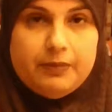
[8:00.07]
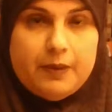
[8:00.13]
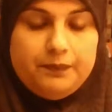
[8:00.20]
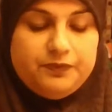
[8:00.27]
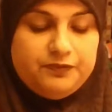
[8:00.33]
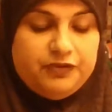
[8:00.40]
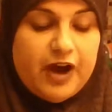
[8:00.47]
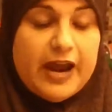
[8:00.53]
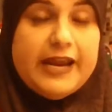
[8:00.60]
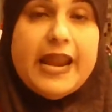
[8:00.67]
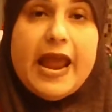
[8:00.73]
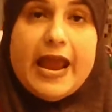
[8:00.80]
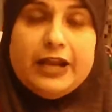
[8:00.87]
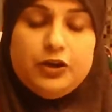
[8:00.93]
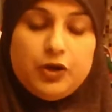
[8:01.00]
them up fine,
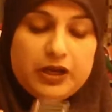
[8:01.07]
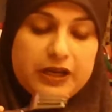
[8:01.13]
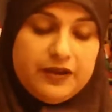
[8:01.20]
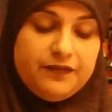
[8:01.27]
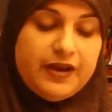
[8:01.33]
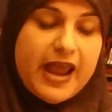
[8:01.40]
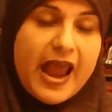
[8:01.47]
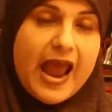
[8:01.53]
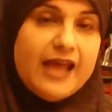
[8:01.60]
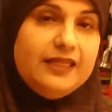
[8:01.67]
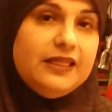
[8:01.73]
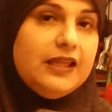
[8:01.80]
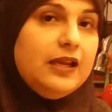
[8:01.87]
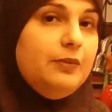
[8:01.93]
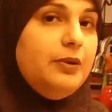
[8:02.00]
and you can even
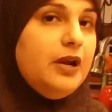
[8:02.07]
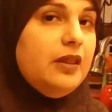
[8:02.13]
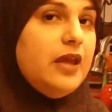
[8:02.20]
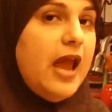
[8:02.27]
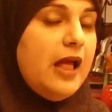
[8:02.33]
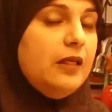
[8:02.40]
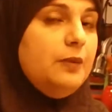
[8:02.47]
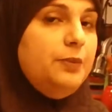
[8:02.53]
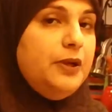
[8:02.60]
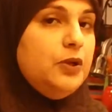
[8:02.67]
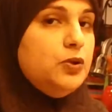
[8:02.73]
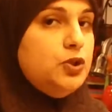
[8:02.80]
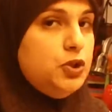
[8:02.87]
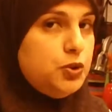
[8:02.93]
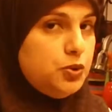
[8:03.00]
add a little bit of the
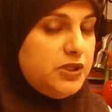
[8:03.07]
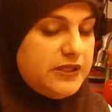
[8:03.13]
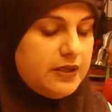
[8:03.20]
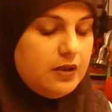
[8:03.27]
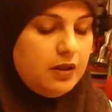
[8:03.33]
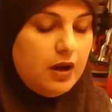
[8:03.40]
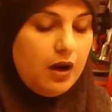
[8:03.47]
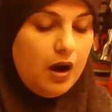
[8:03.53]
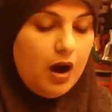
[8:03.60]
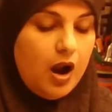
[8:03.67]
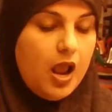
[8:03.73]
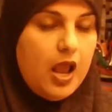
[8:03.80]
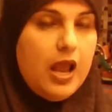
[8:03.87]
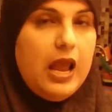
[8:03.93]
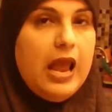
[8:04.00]
jalapeno juice in there.
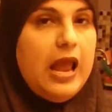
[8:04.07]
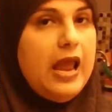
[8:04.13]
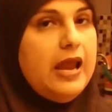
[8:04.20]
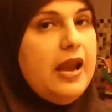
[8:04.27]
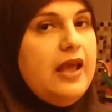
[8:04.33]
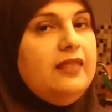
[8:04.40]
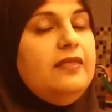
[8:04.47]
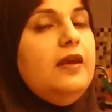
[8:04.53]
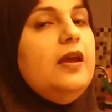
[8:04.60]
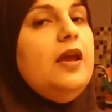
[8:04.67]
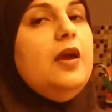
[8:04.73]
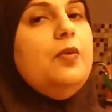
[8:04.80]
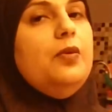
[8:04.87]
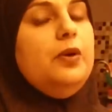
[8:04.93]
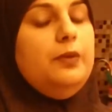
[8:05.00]
And I think
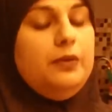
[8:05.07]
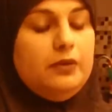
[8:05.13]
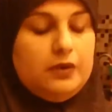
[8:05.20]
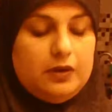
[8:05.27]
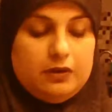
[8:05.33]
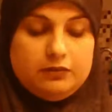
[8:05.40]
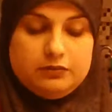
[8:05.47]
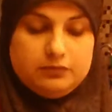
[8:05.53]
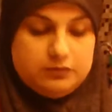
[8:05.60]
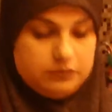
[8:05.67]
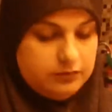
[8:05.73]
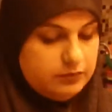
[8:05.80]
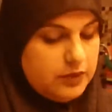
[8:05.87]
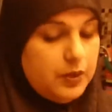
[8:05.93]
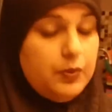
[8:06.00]
it would
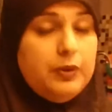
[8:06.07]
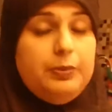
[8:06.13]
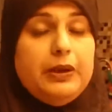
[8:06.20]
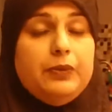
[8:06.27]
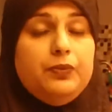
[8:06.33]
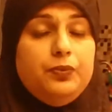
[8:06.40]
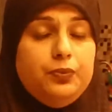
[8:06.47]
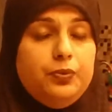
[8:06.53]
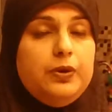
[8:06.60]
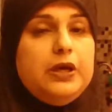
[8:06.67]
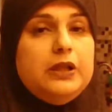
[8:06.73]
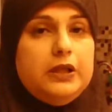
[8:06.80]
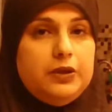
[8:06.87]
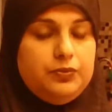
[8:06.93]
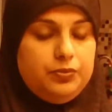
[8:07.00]
it would be
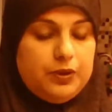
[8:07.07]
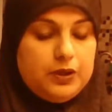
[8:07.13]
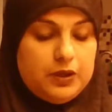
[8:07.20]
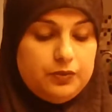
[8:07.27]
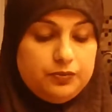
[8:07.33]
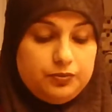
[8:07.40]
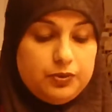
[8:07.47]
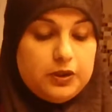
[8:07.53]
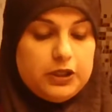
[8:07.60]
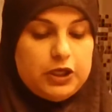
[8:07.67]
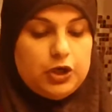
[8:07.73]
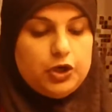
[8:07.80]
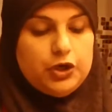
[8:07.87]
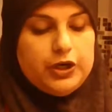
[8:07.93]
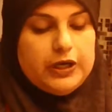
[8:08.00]
really, really,
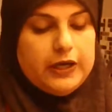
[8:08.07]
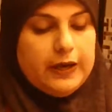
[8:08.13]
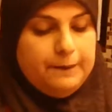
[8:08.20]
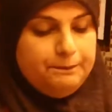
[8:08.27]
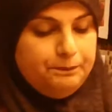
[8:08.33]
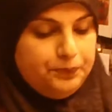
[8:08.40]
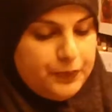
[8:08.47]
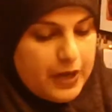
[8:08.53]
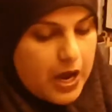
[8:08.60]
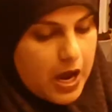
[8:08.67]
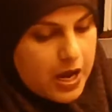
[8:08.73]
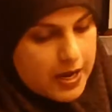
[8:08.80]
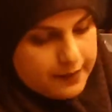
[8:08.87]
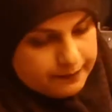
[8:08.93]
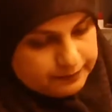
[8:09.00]
really good.
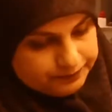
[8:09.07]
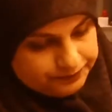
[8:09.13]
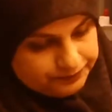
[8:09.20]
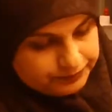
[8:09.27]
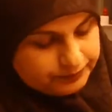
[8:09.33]
Um,